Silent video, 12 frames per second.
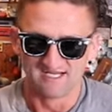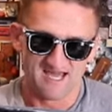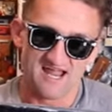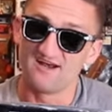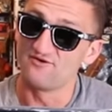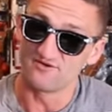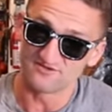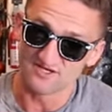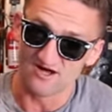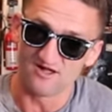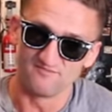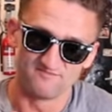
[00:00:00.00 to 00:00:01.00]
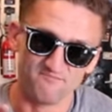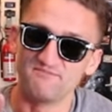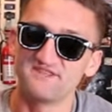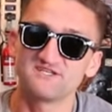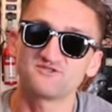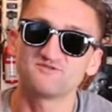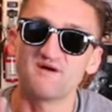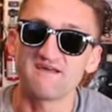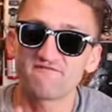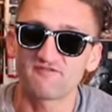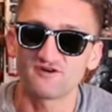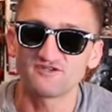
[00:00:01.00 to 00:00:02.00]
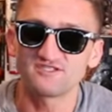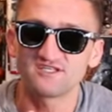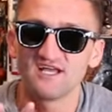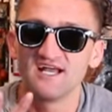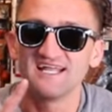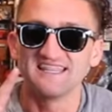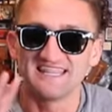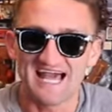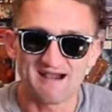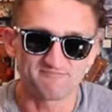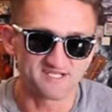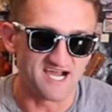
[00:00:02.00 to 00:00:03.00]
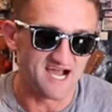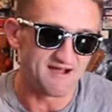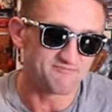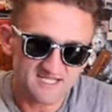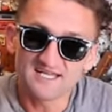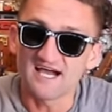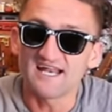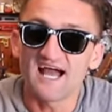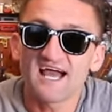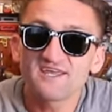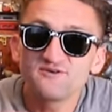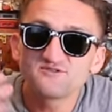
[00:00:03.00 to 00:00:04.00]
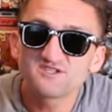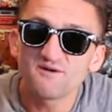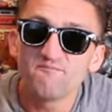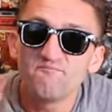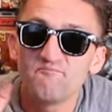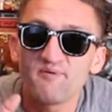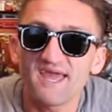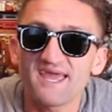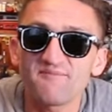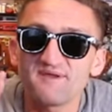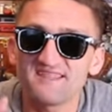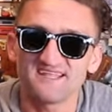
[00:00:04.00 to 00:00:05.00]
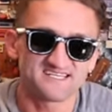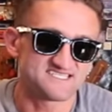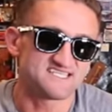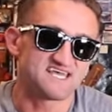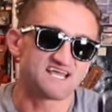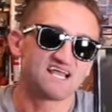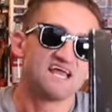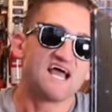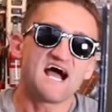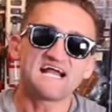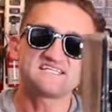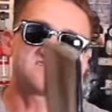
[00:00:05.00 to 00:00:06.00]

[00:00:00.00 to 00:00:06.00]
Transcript: I don't know what it was called, but this was my first laptop. God, I used to baby this thing. I